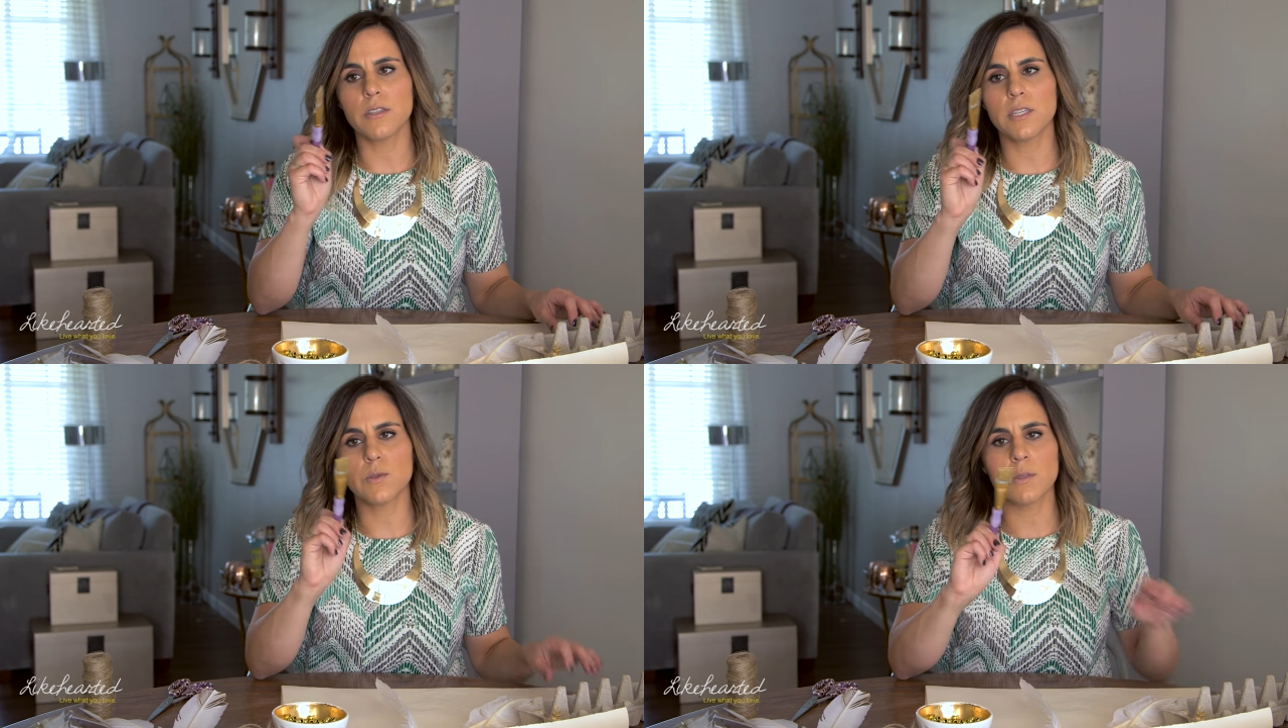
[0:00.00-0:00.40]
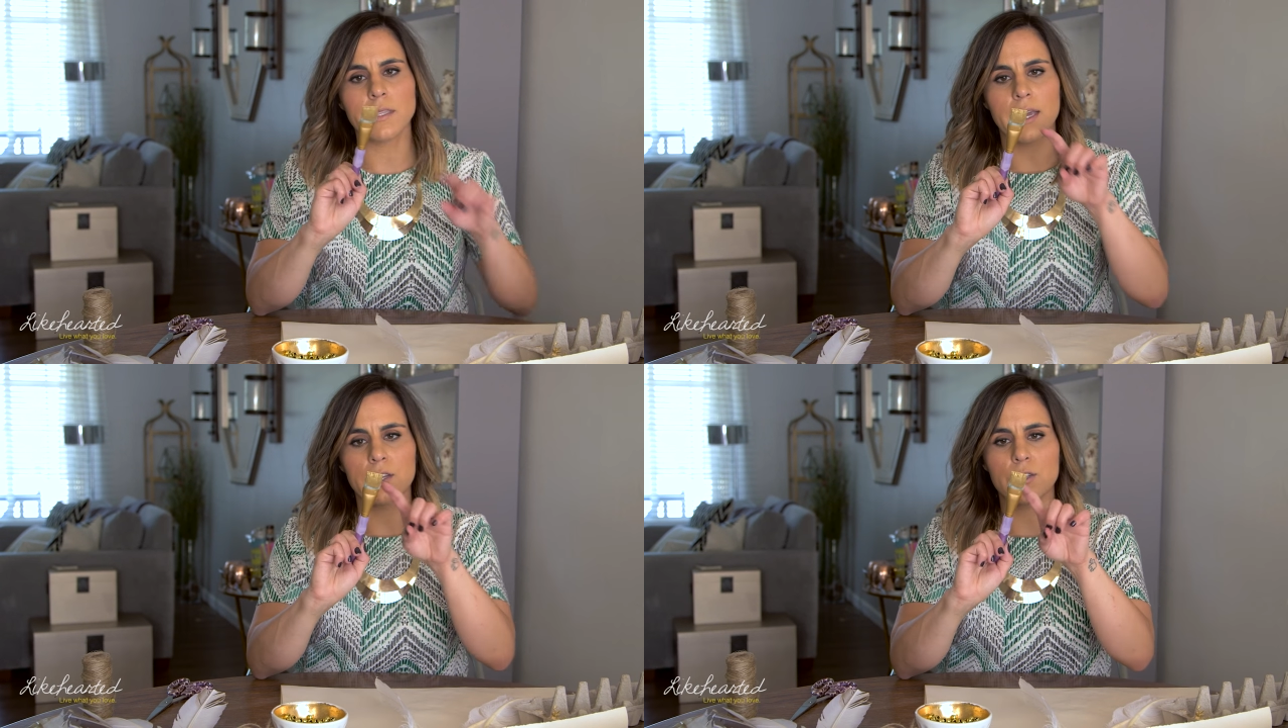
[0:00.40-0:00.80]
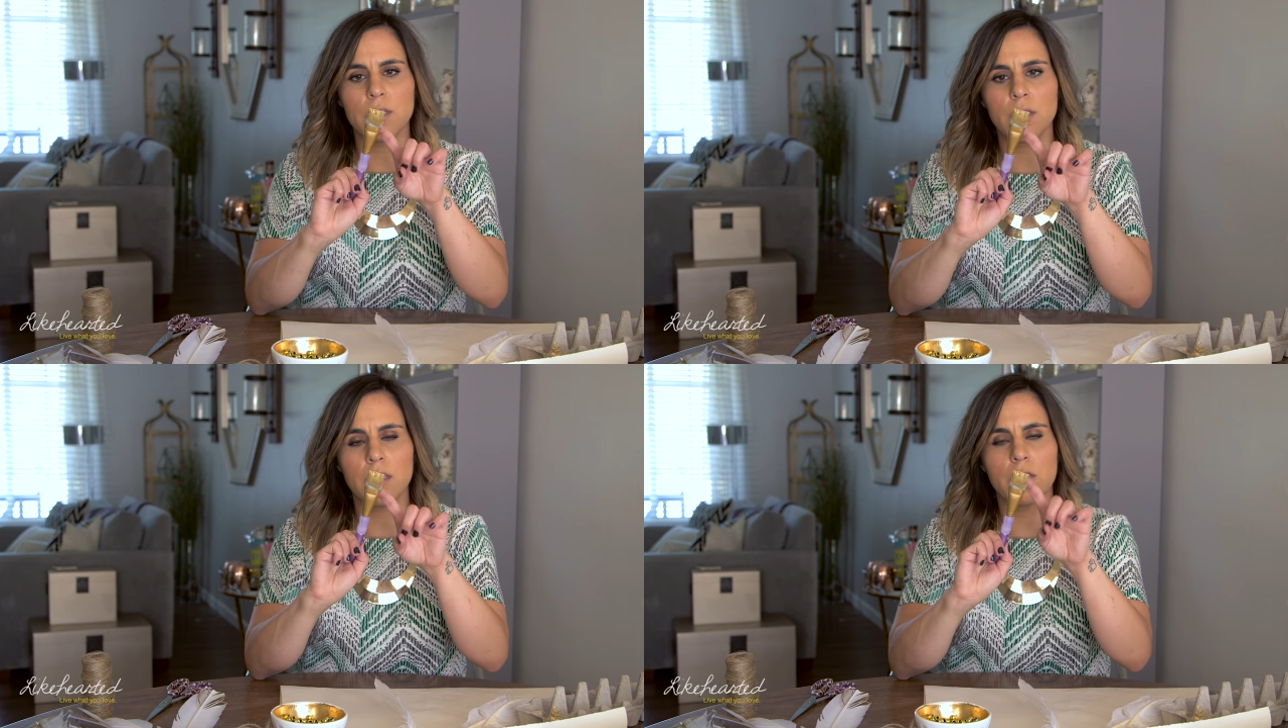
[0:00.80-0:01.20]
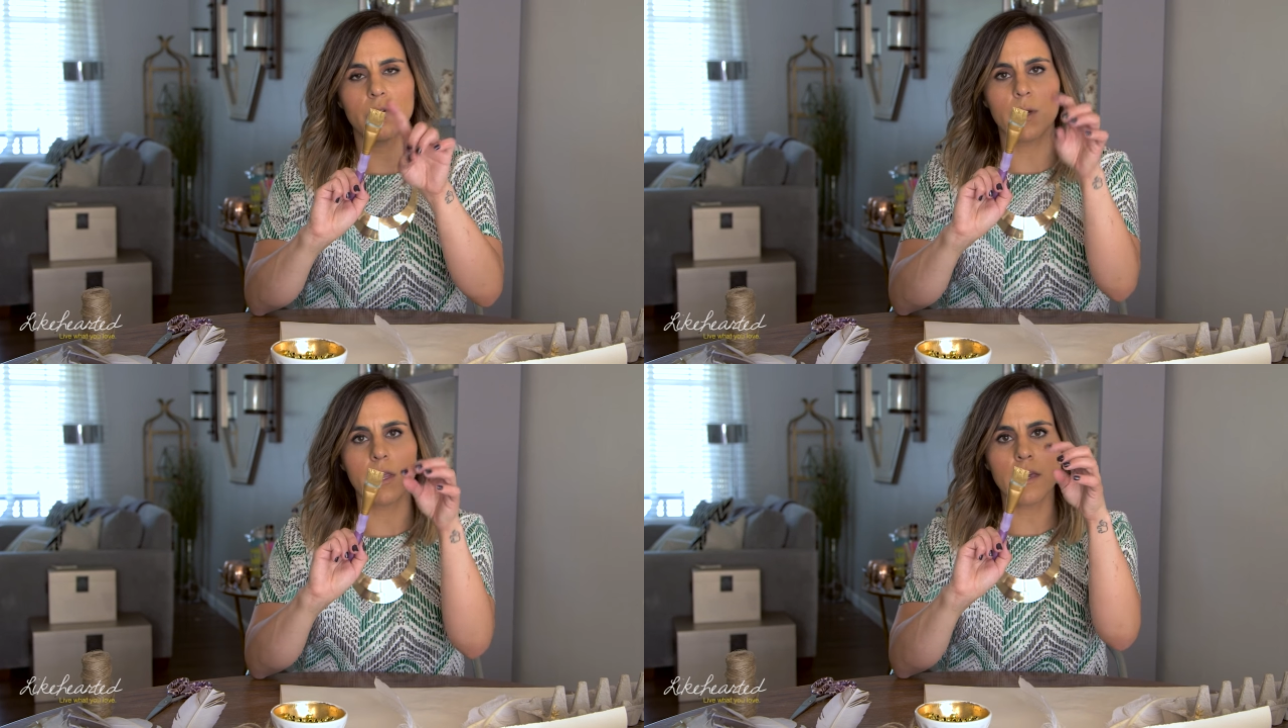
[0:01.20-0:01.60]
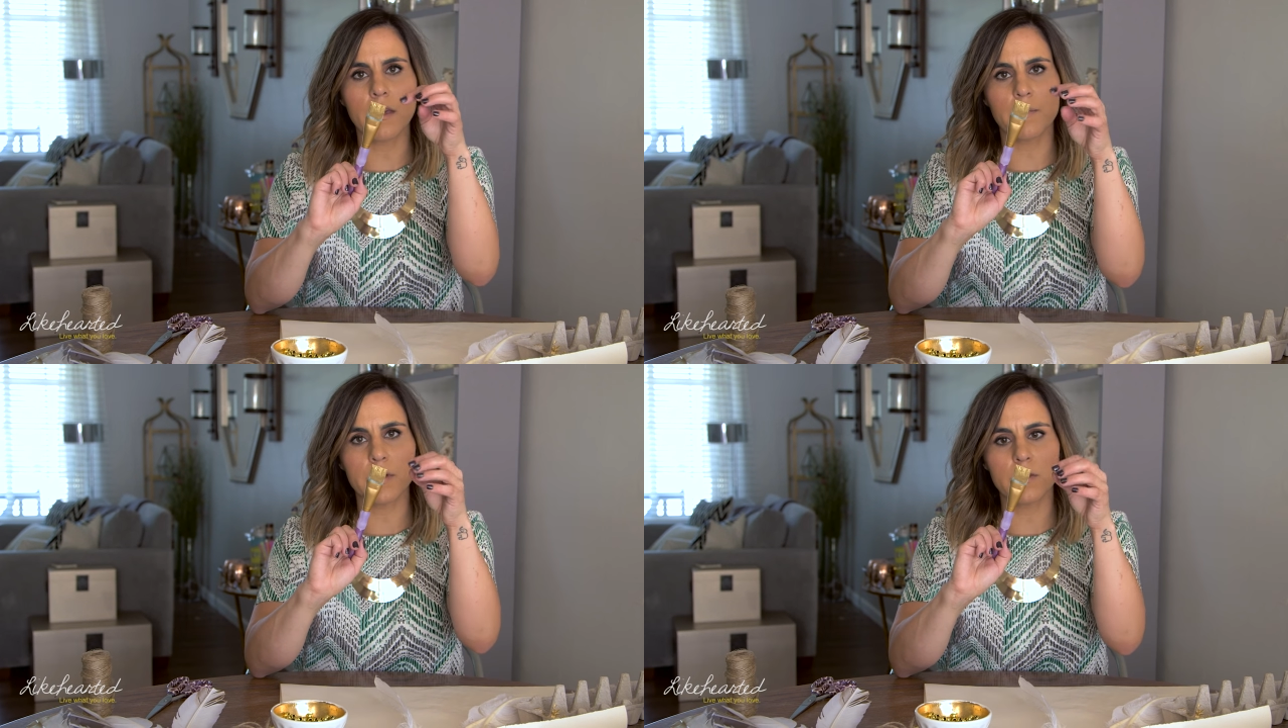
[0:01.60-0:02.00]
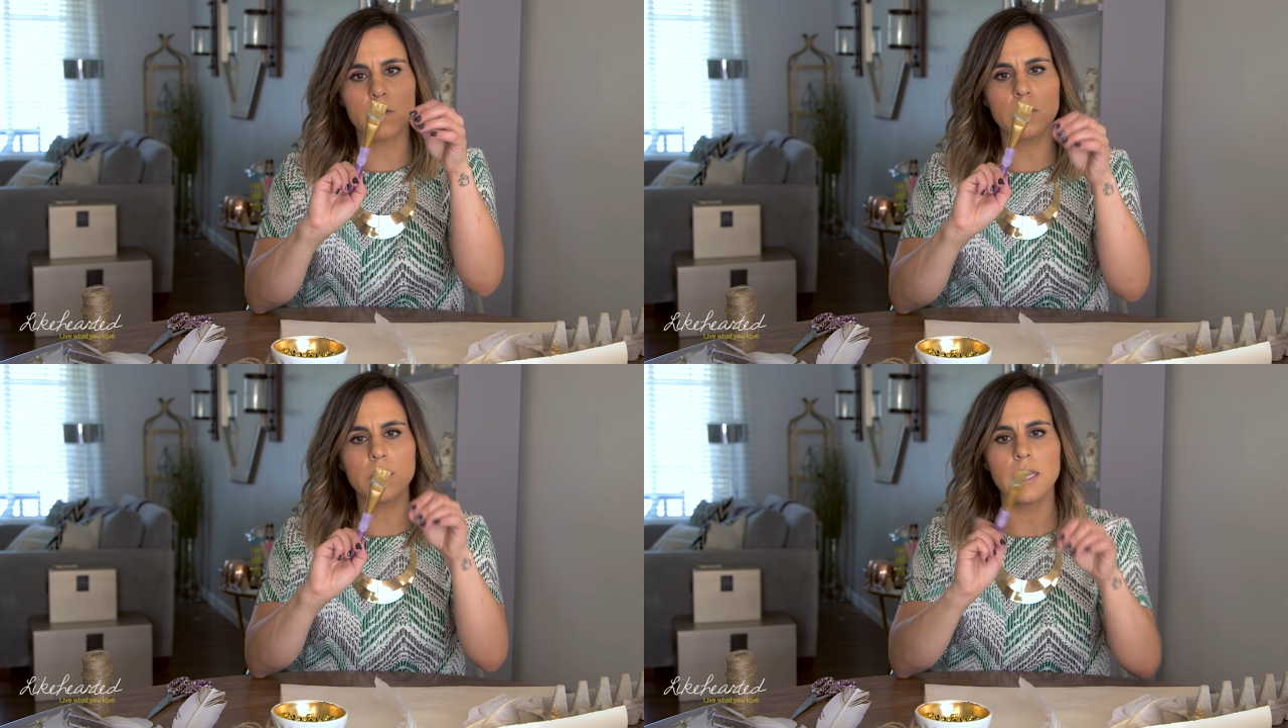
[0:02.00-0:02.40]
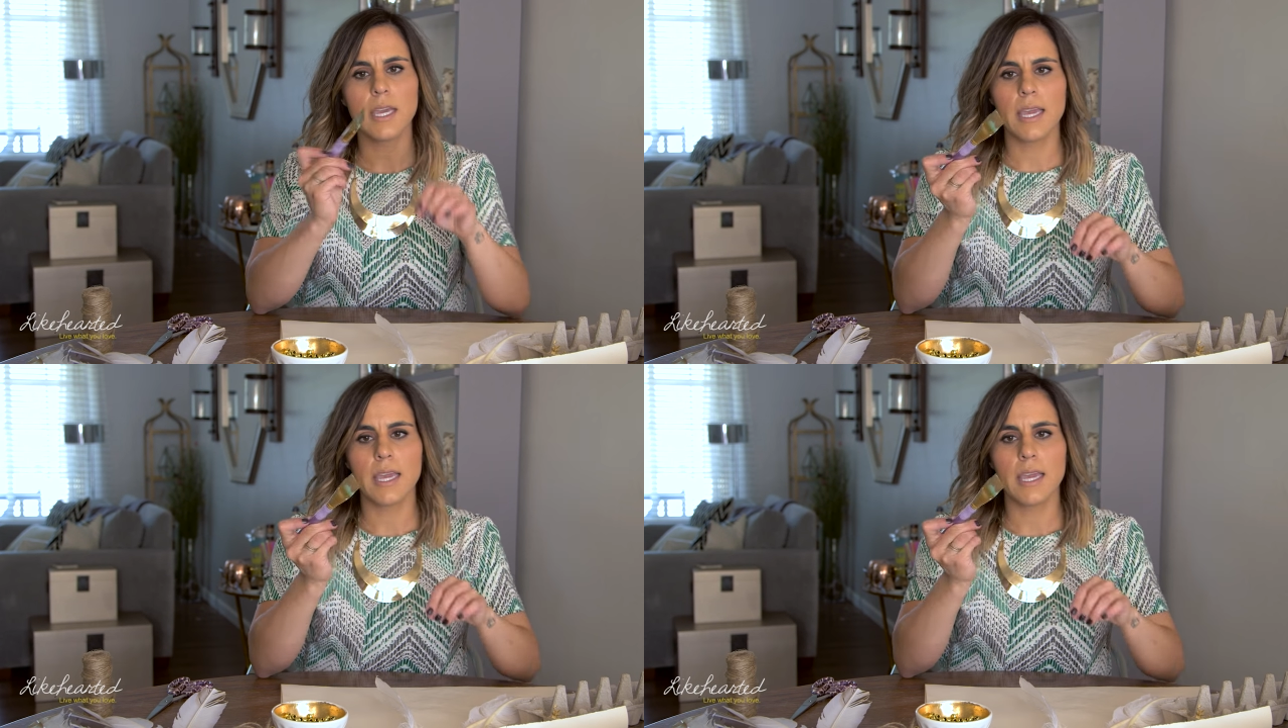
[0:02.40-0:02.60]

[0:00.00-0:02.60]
This one's actually the acrylic bristles,